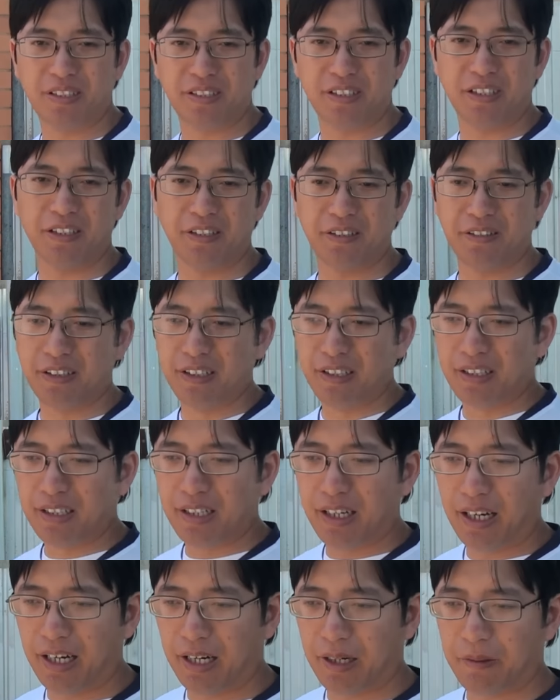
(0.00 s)
So
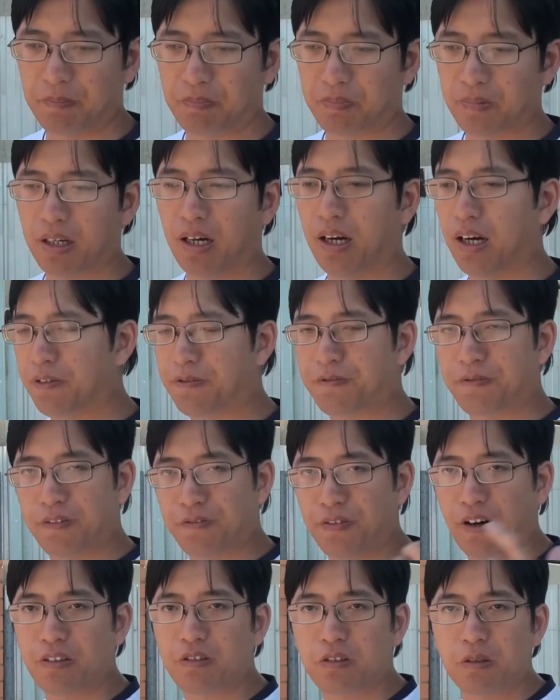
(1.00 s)

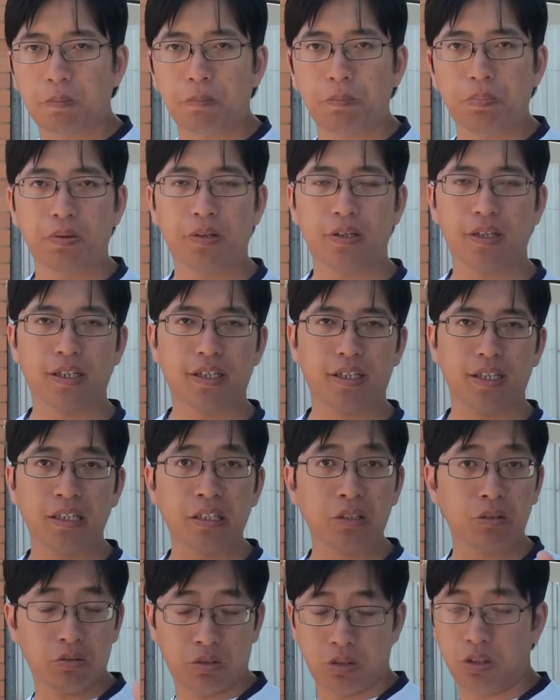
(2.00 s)
if I had to pick
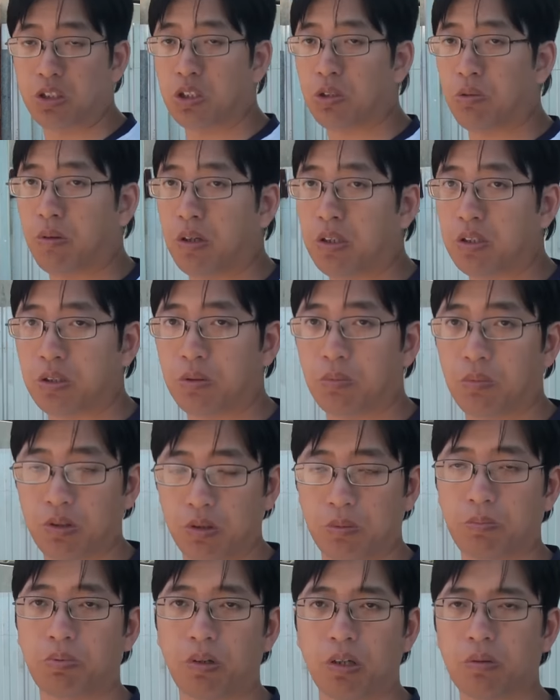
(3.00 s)
in your situation what
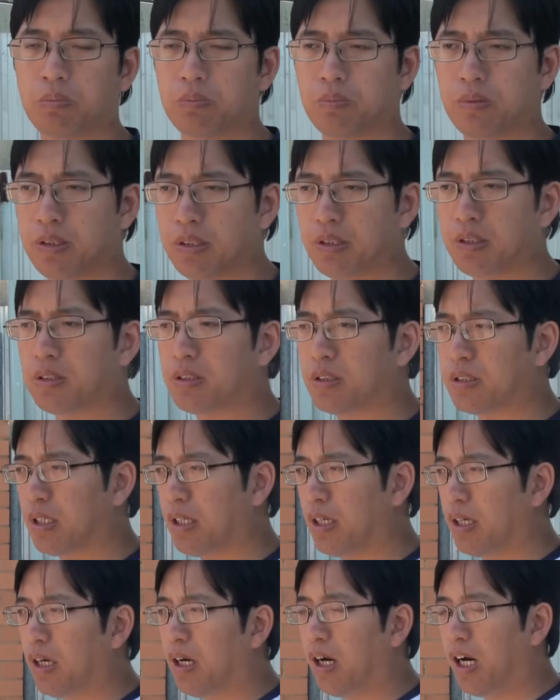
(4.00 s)
the problem is,
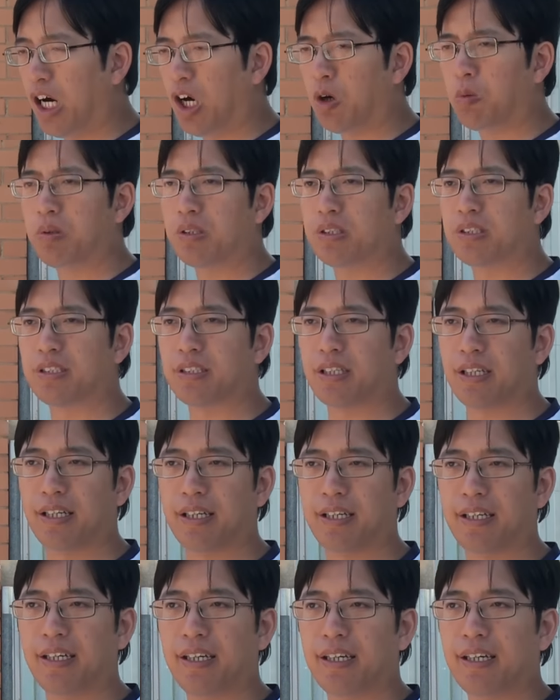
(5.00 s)
I would
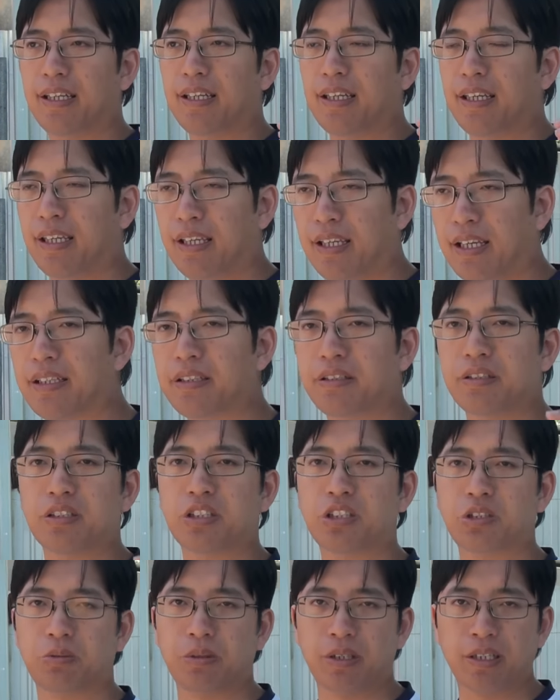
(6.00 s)
say let the
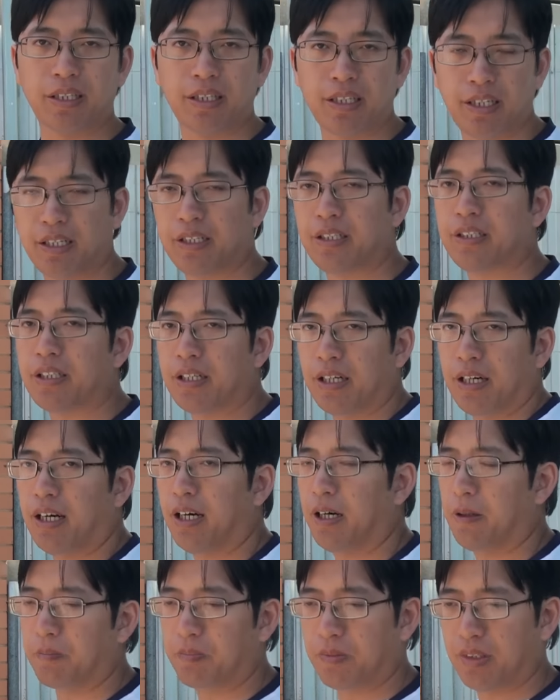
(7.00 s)
string hit your
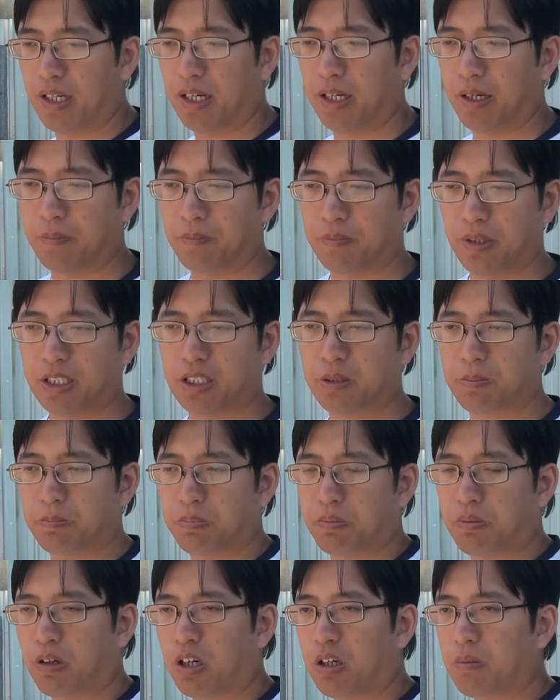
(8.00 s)
arm. That's
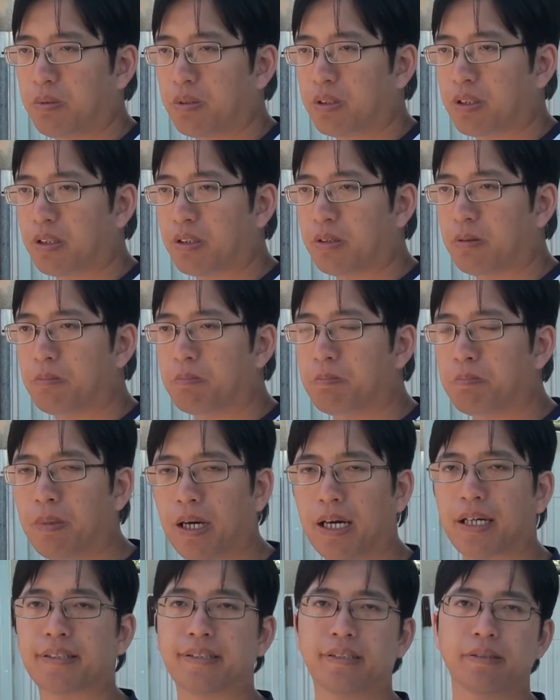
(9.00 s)
probably going to
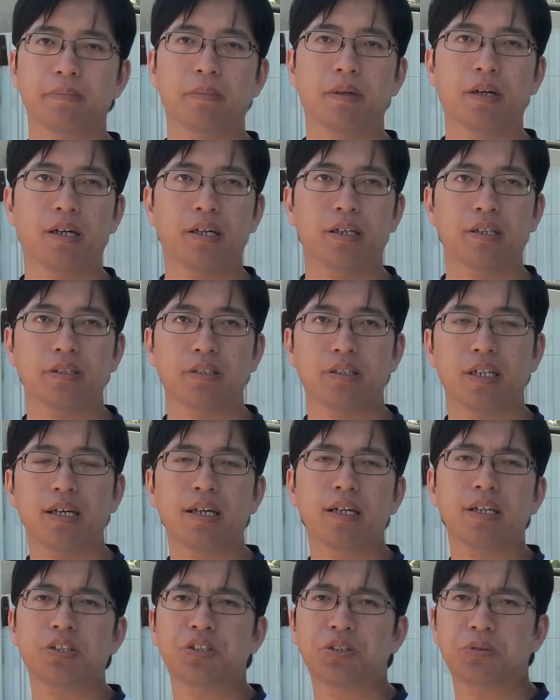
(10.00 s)
maximize
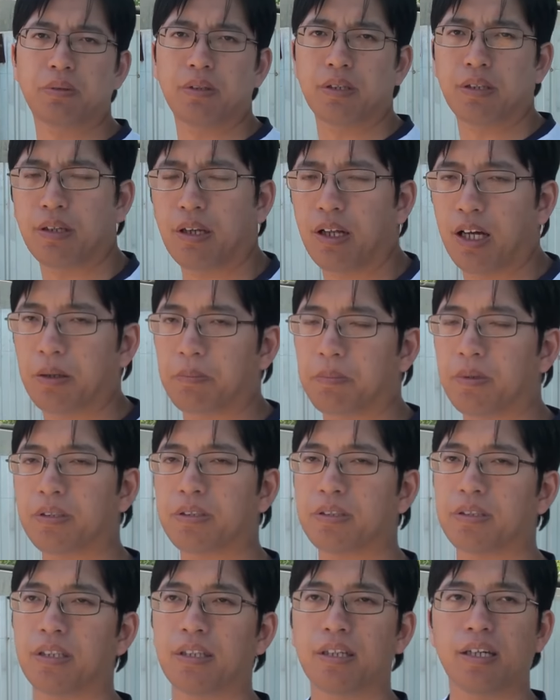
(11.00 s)
your
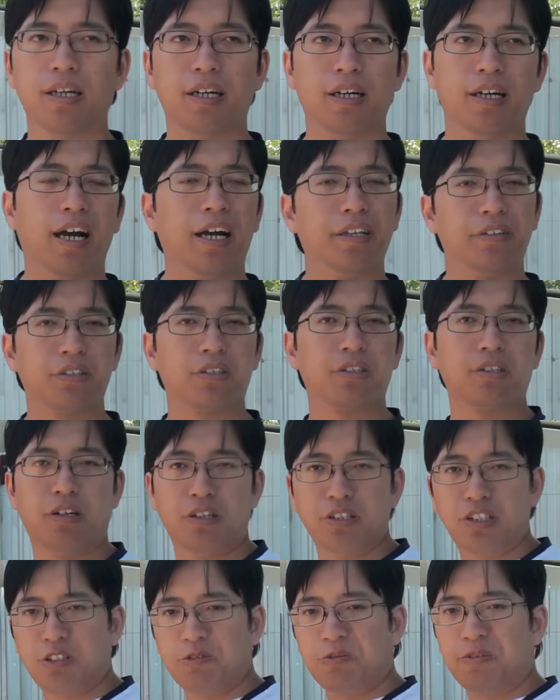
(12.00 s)
alignment at the
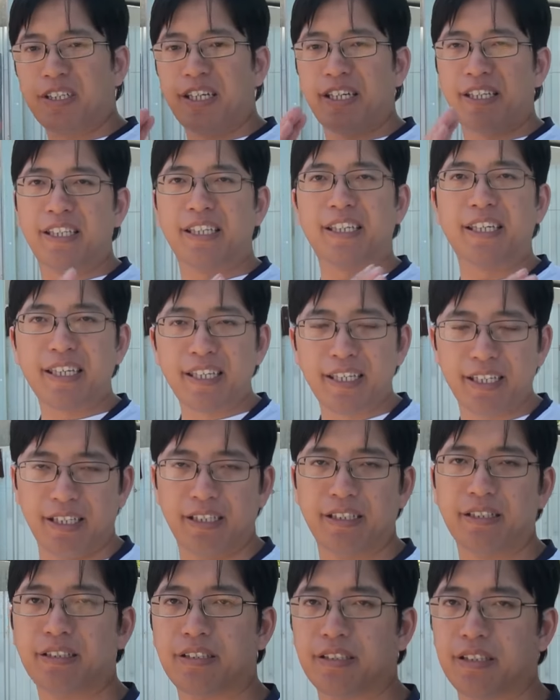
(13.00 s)
cost of getting
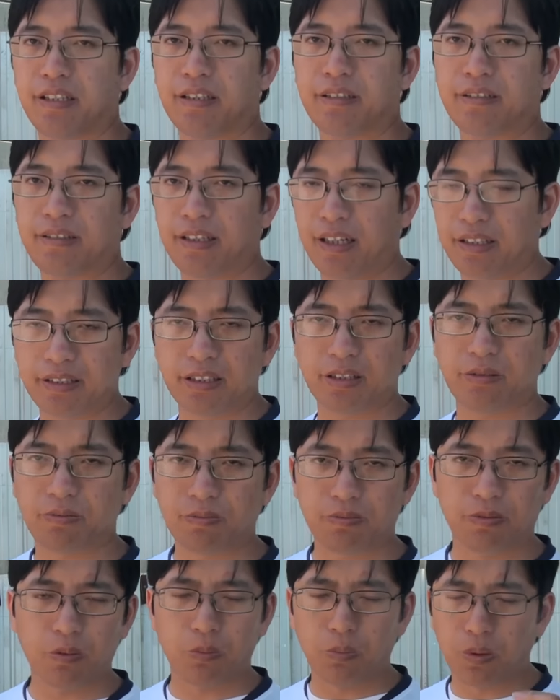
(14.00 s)
hit. So that's,
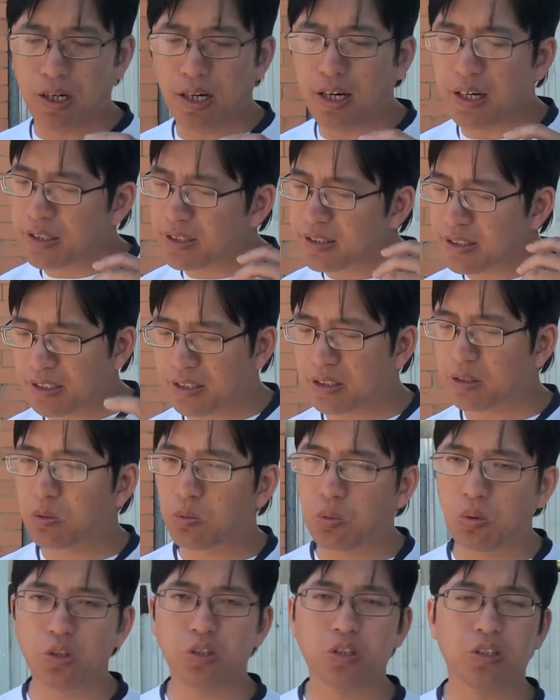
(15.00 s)
from what I understand the
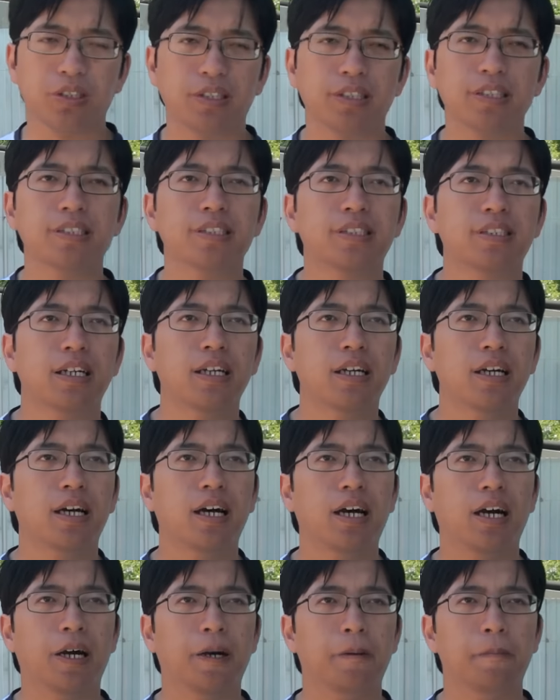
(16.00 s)
question is,
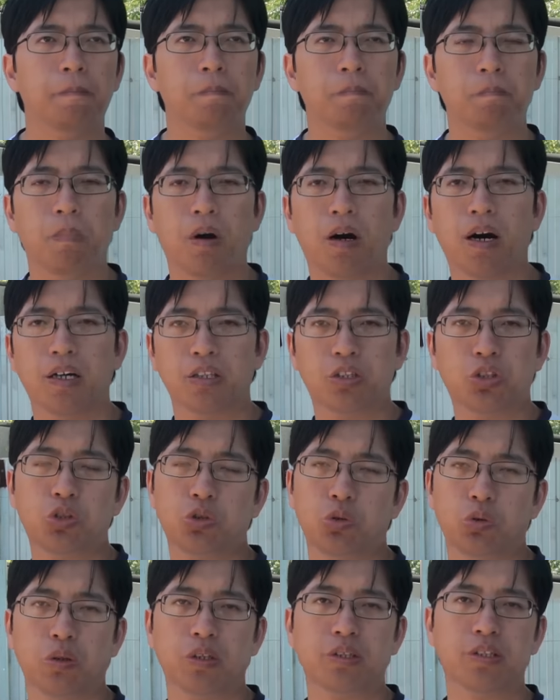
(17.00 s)
my
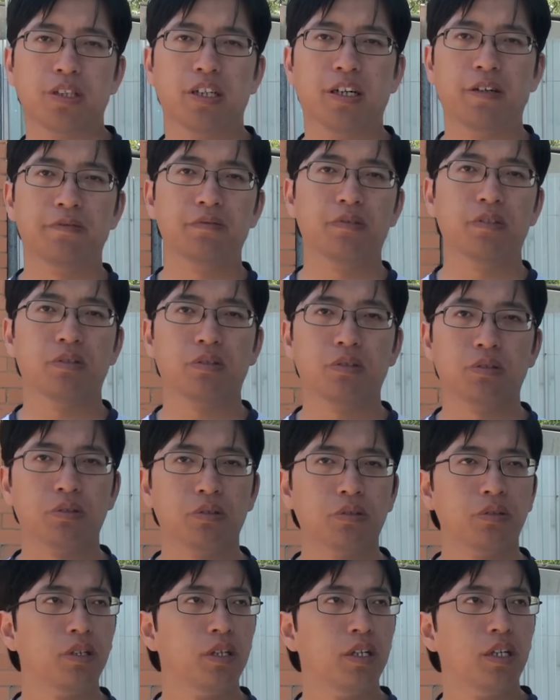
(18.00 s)
choice of the
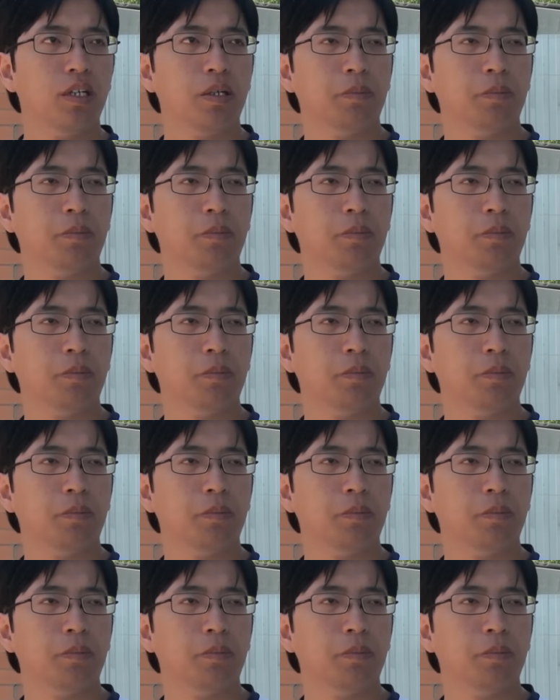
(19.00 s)
two.